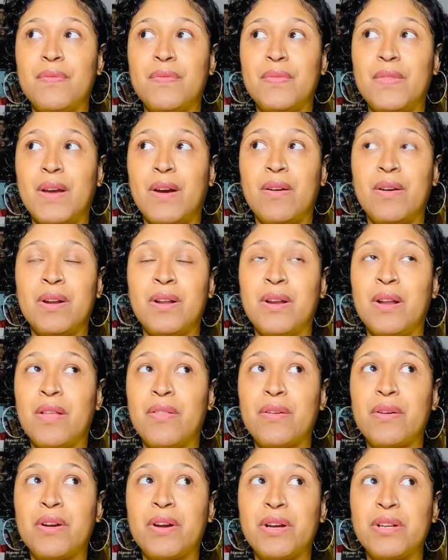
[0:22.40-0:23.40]
They're in
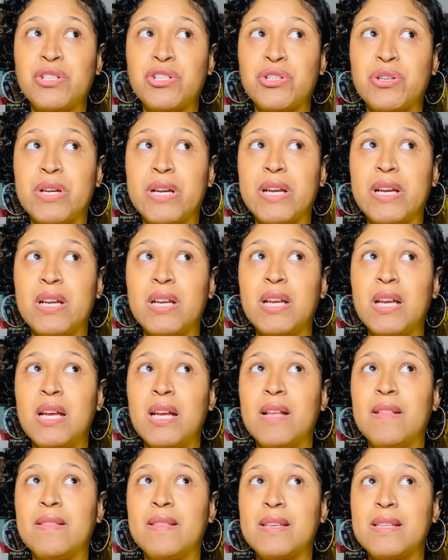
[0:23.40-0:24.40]
another country.
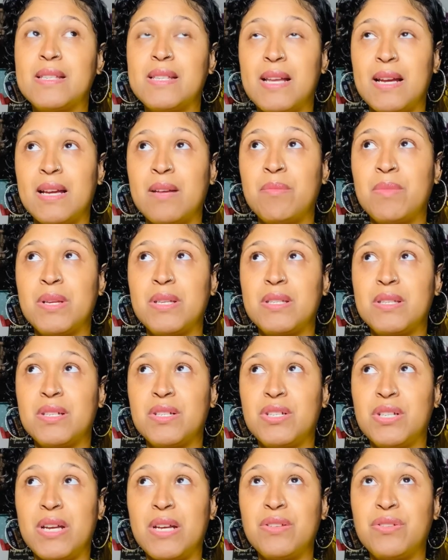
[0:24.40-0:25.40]
The second message
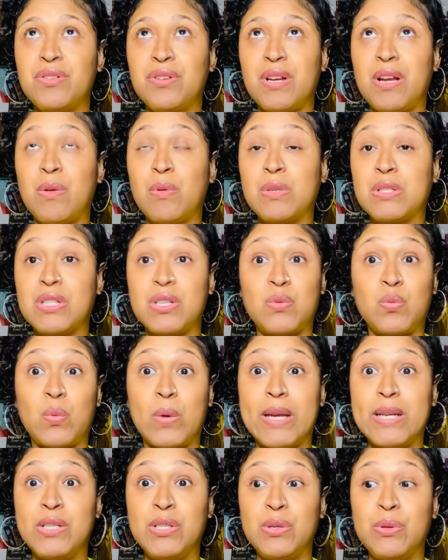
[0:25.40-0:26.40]
yesterday was just
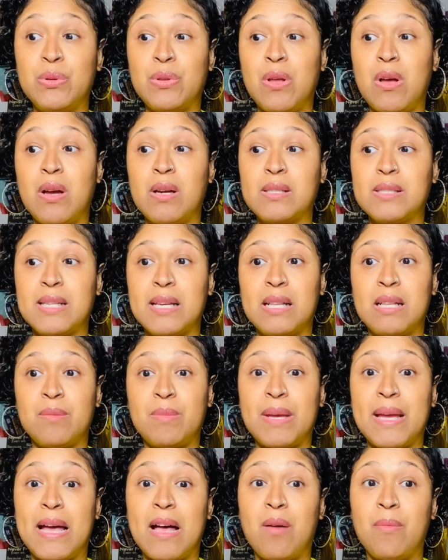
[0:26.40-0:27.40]
way too long, telling
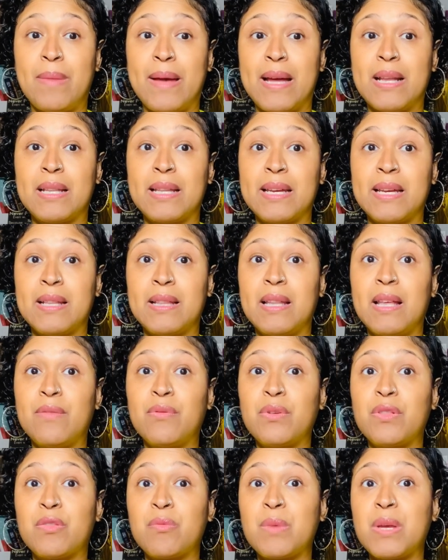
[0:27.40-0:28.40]
me how madly in love
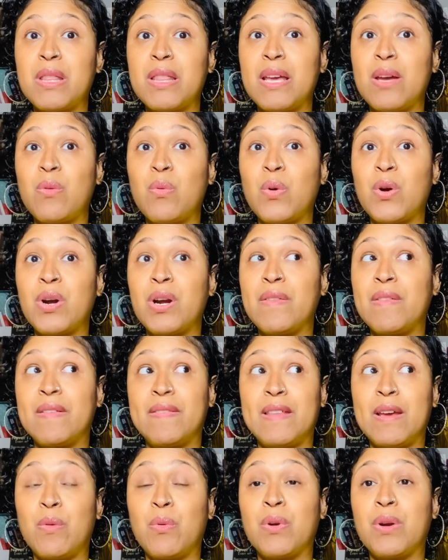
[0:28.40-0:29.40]
with me they were and that
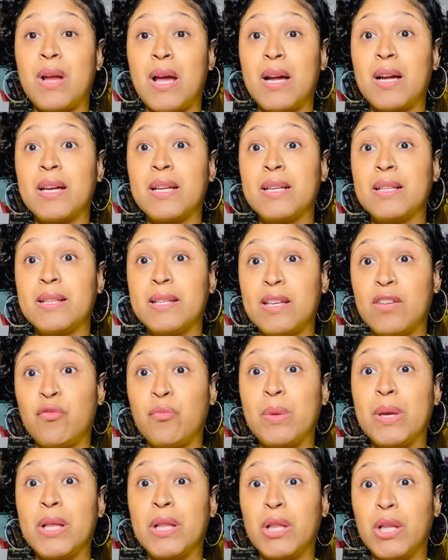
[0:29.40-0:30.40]
they were not gonna leave
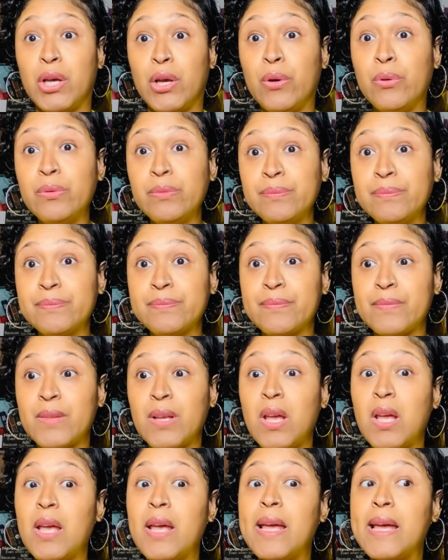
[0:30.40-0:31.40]
me alone
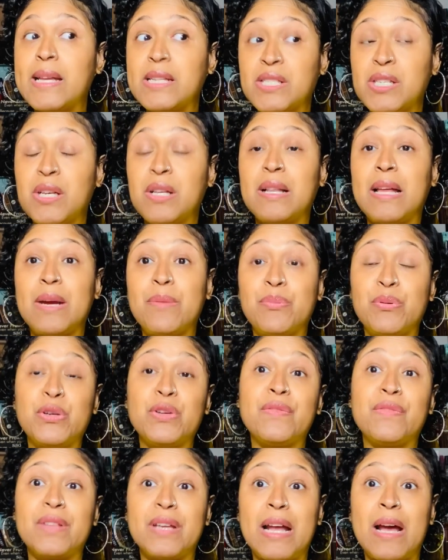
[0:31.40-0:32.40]
until I
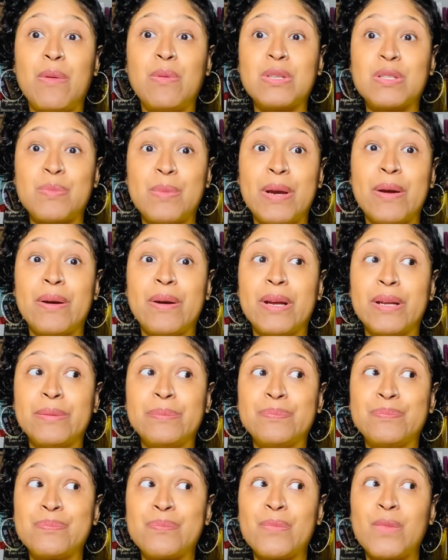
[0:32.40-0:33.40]
proved that I was married.
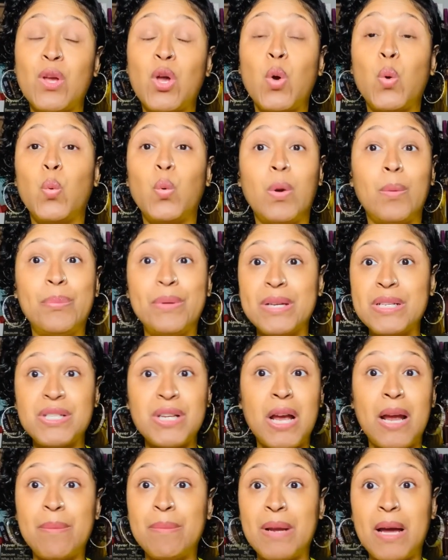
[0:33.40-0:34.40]
Well, bitch,
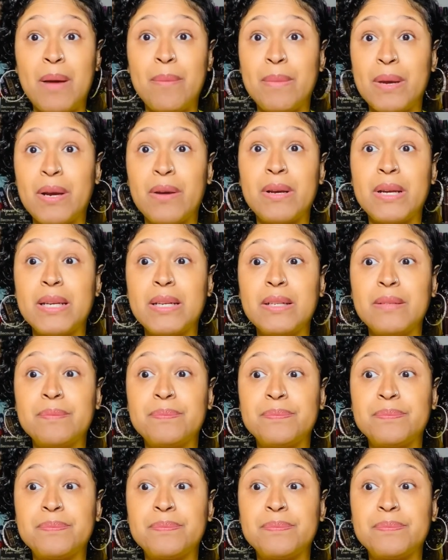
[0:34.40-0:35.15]
I'm not married.